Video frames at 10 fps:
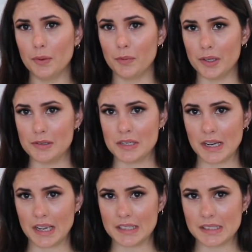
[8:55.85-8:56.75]
but when you
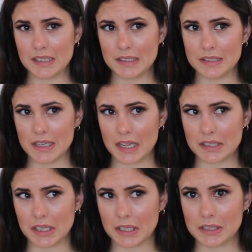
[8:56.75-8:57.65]
taste it, it
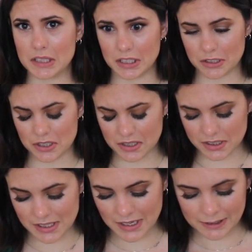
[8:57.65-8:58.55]
tastes like
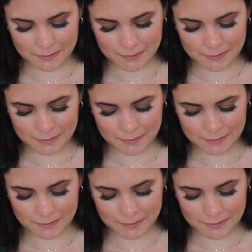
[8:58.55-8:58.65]
delicious.